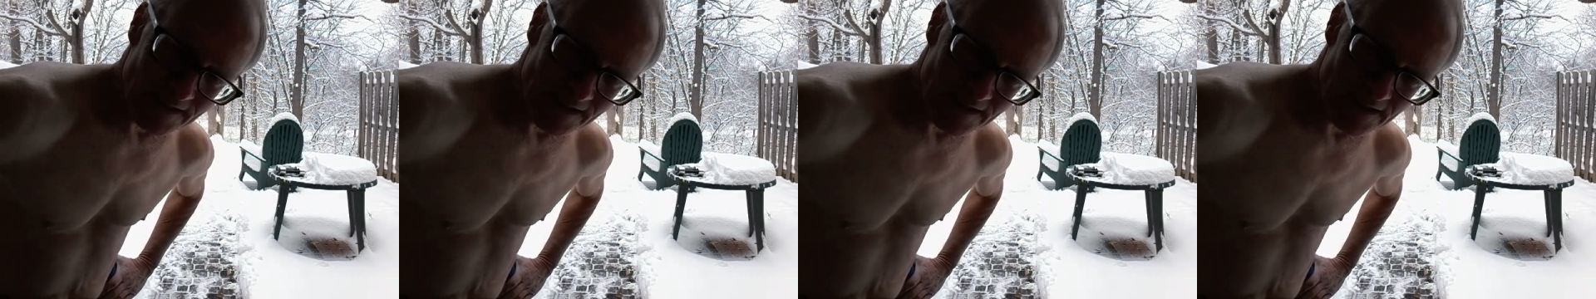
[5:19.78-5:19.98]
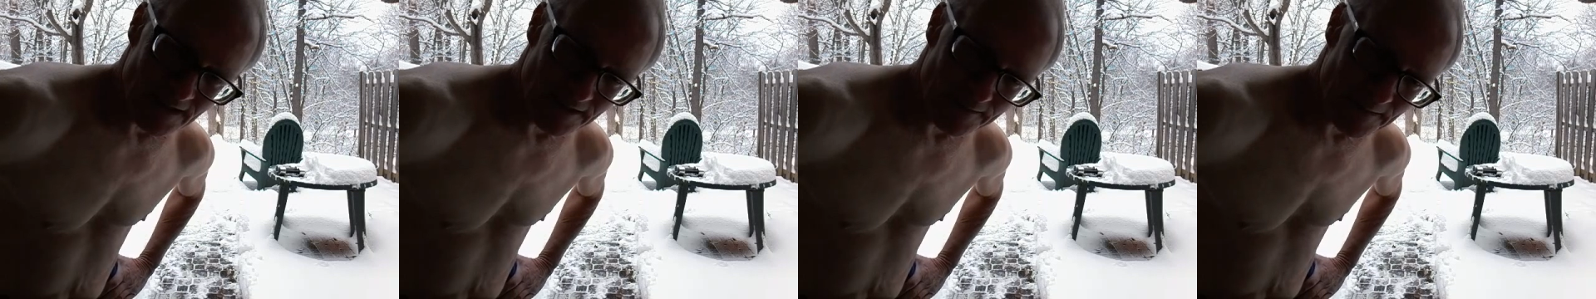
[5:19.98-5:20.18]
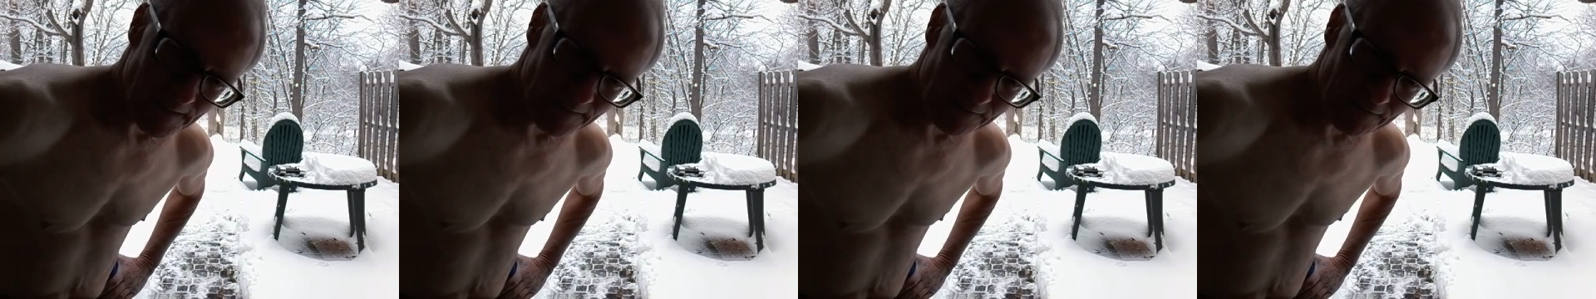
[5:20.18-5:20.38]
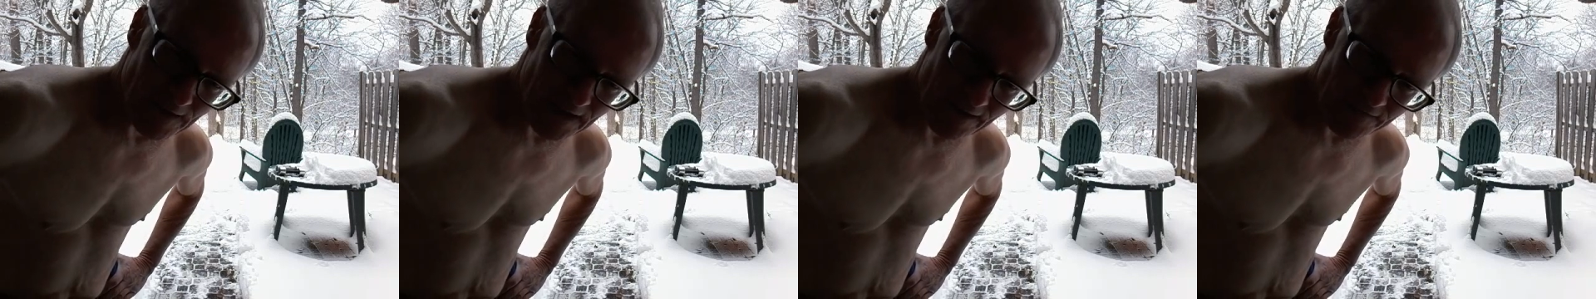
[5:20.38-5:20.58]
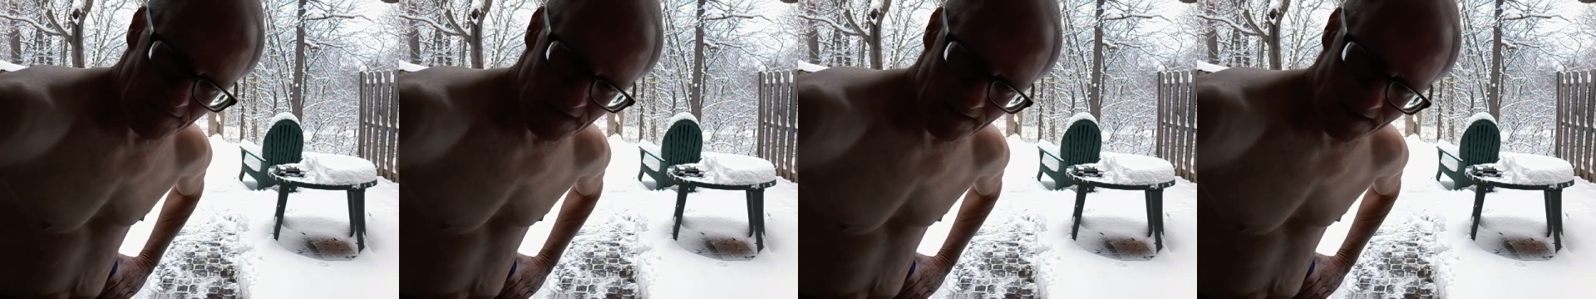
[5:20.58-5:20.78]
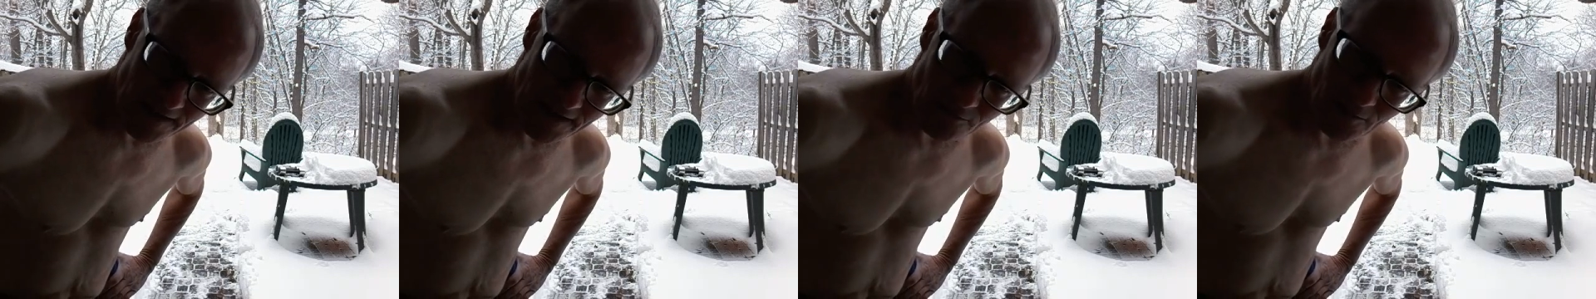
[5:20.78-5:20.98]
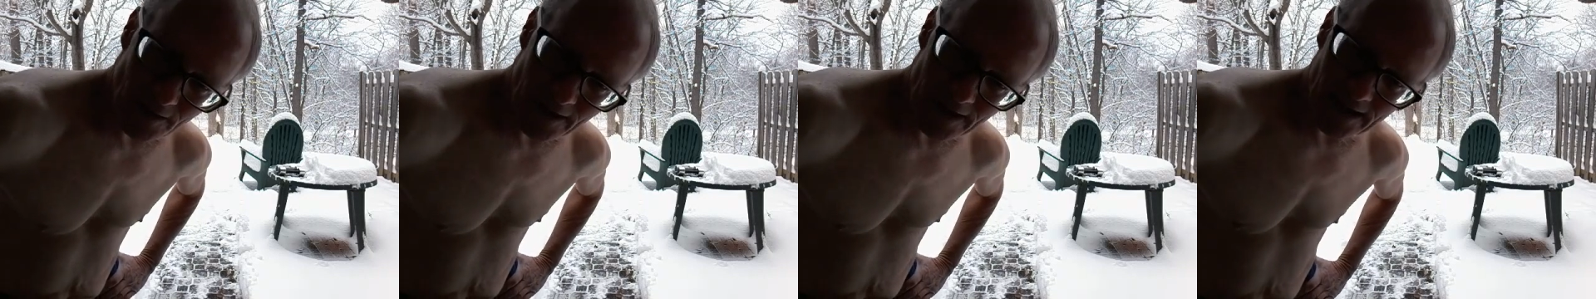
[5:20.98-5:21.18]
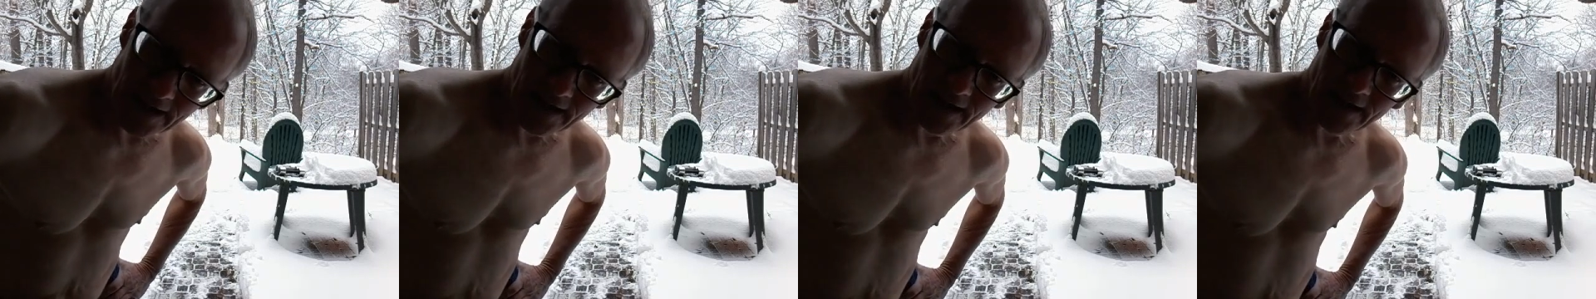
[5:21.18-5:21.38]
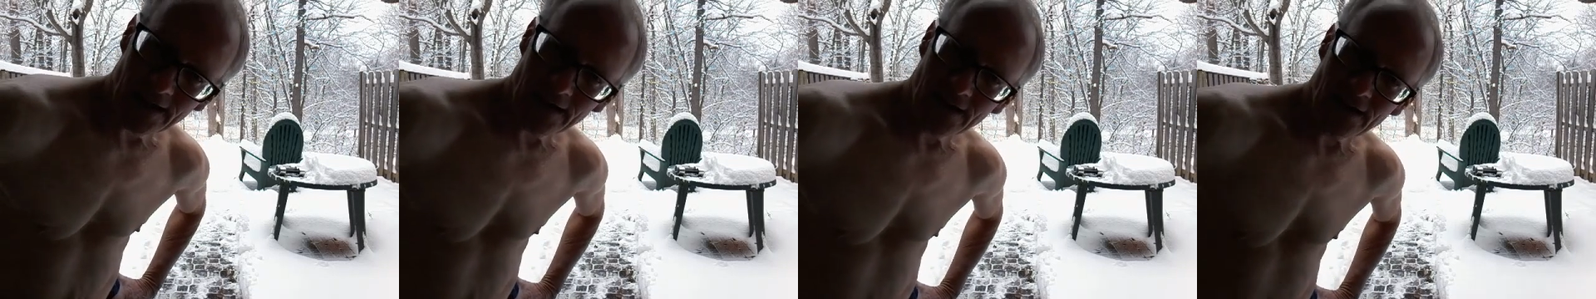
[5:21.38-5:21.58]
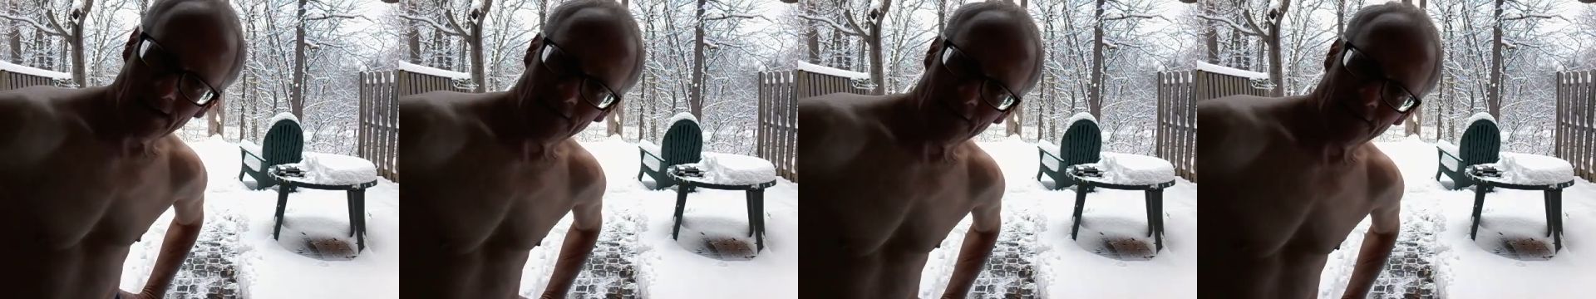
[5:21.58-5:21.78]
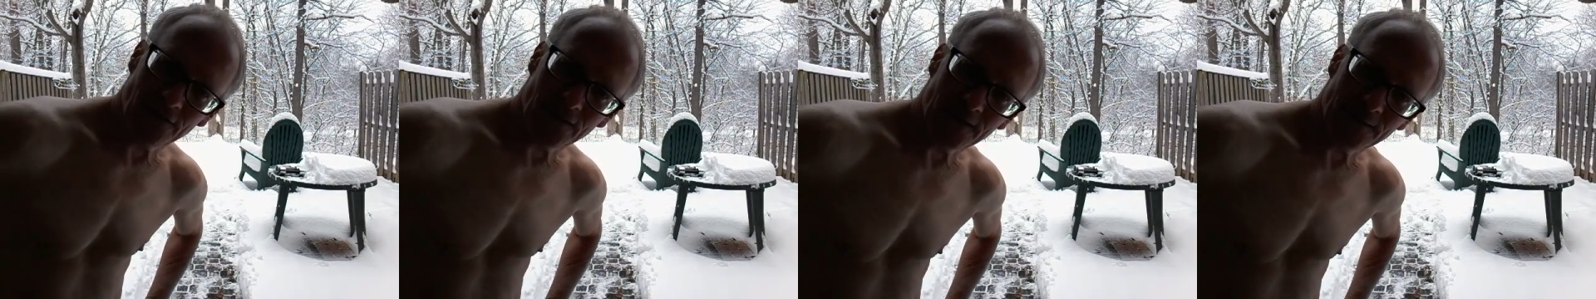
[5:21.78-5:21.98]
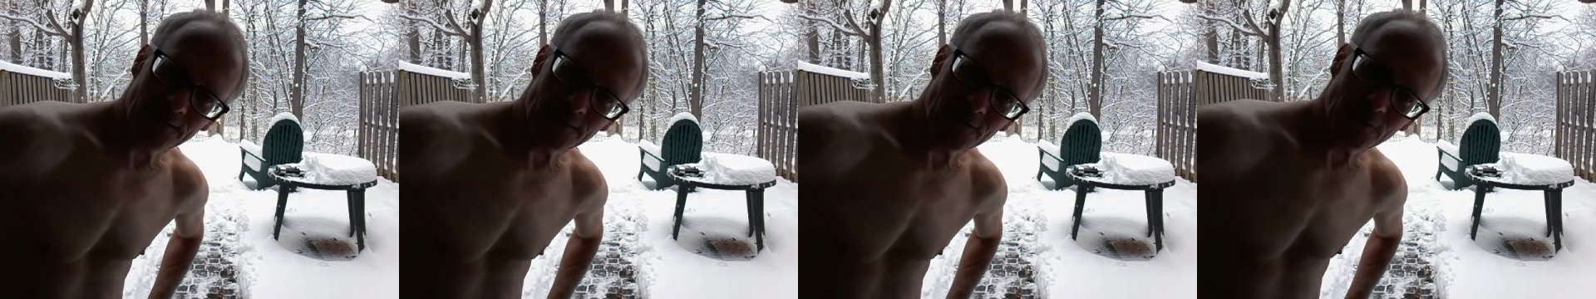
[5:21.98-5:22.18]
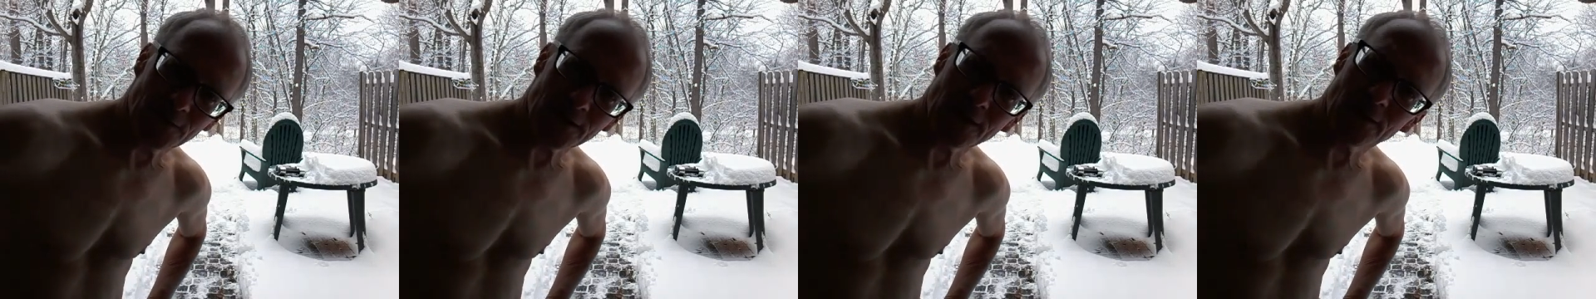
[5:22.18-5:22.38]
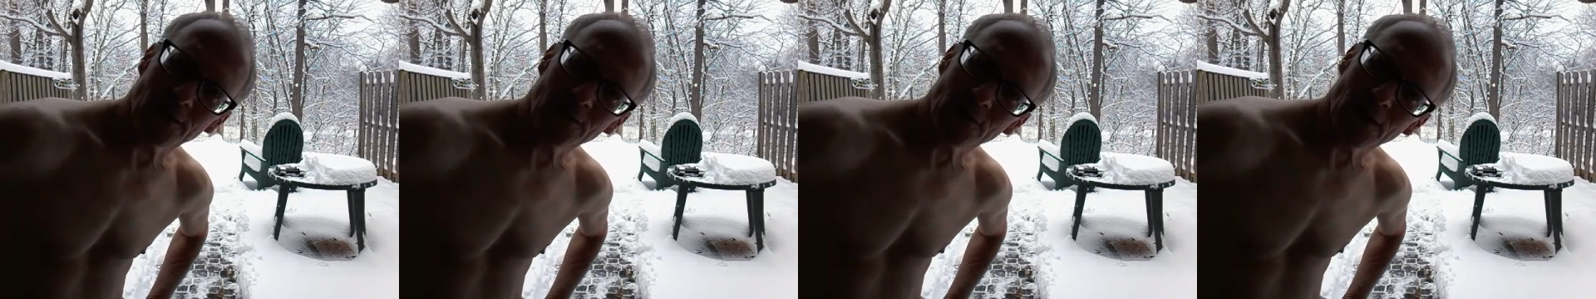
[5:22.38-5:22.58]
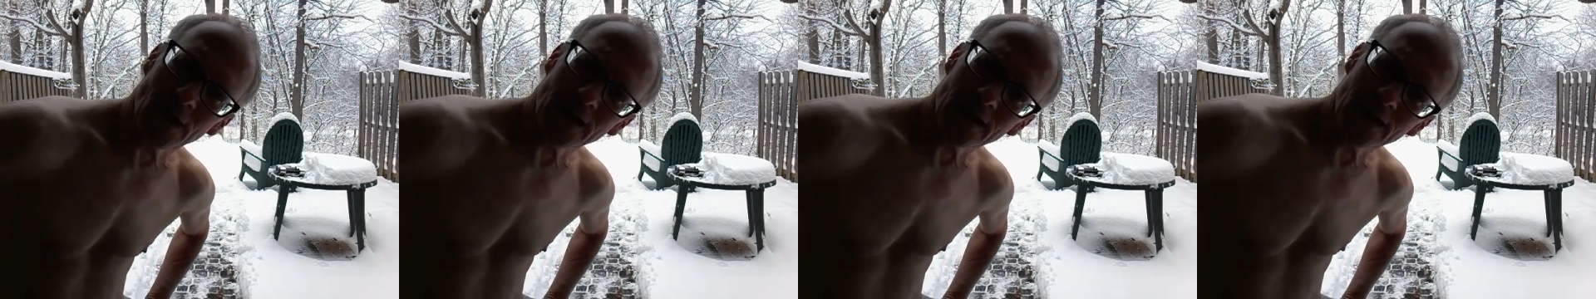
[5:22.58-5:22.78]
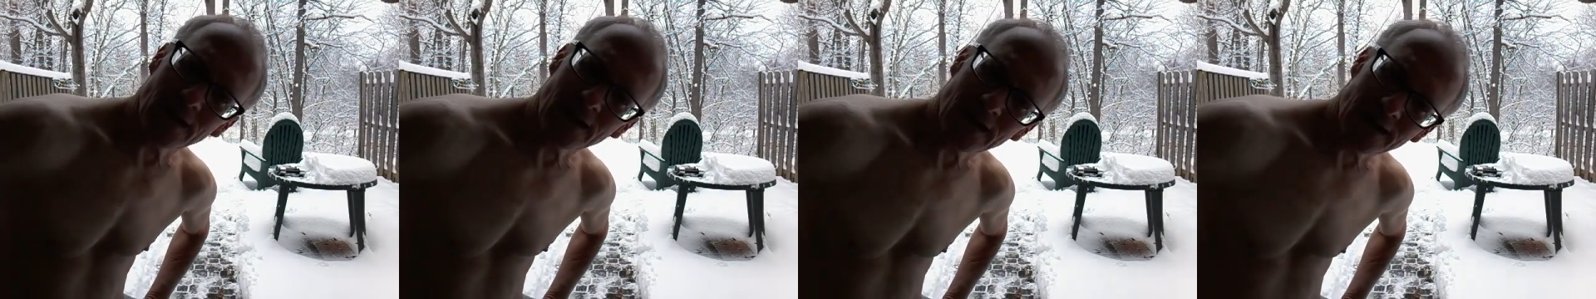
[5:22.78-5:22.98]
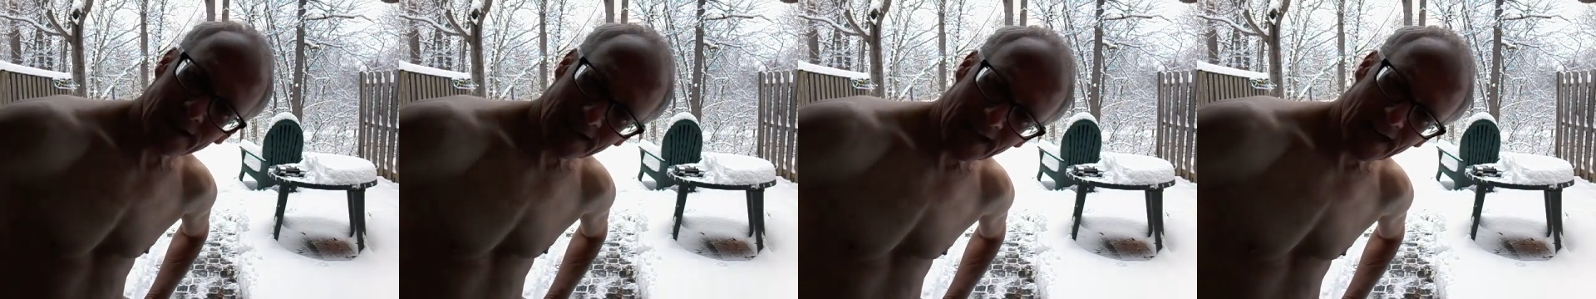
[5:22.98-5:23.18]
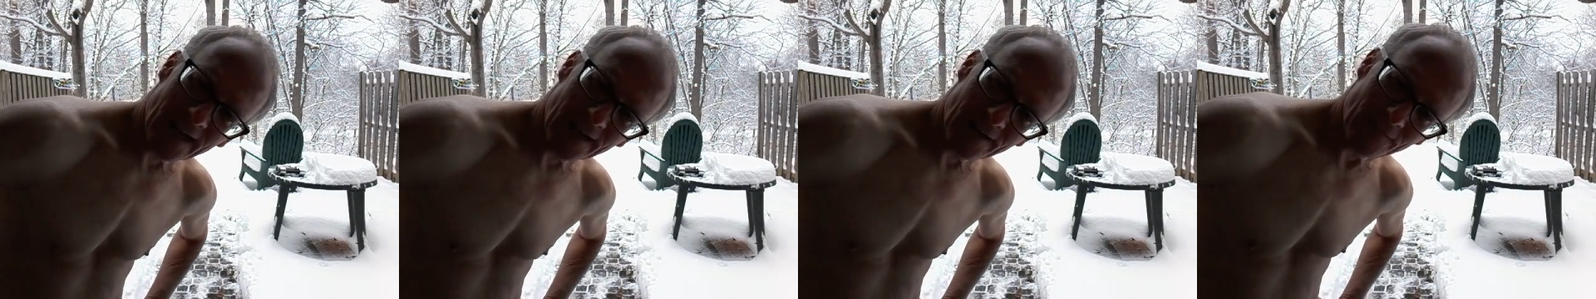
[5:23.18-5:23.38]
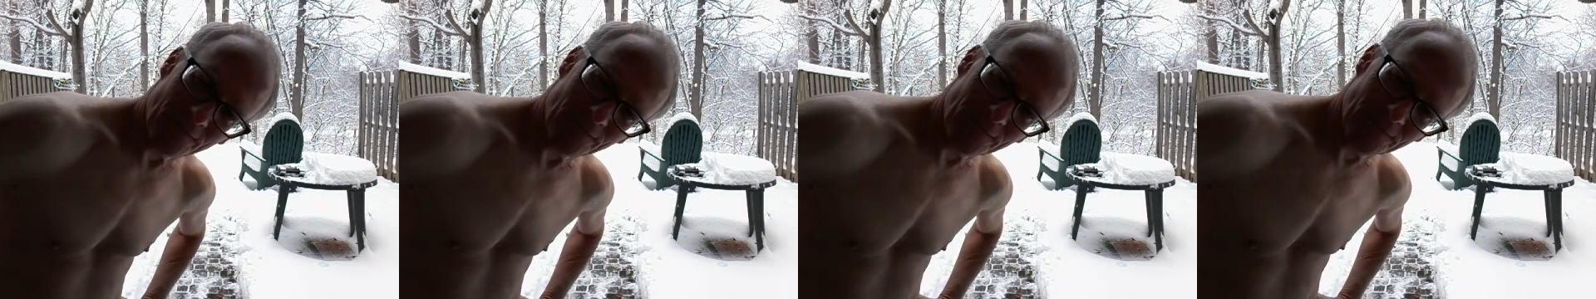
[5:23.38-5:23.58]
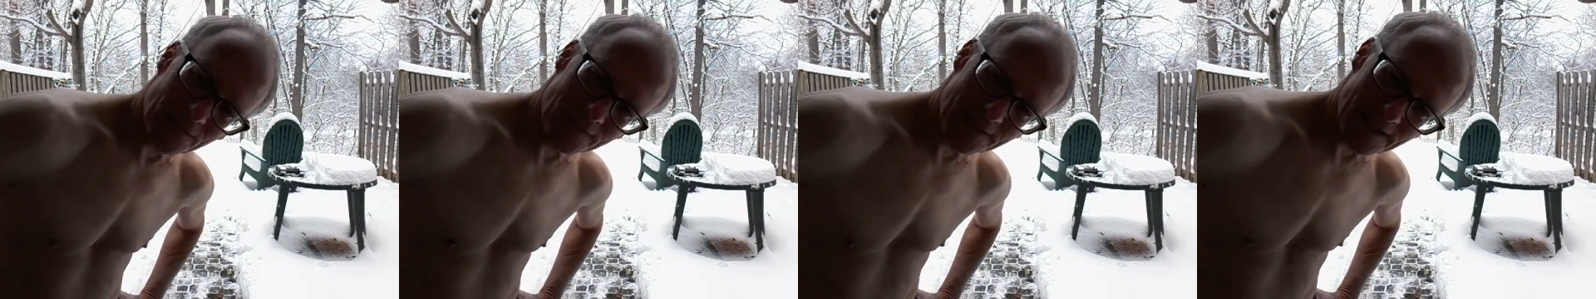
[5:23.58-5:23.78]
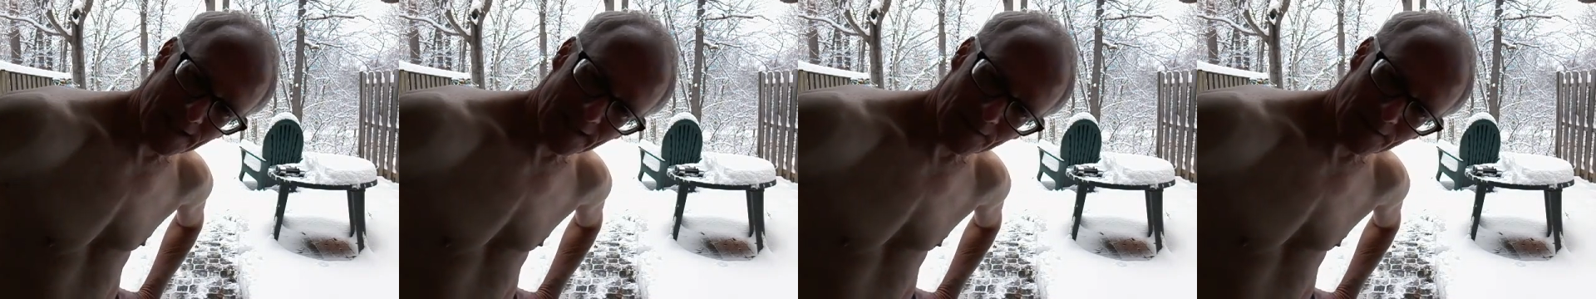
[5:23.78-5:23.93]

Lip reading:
(no speaker visible)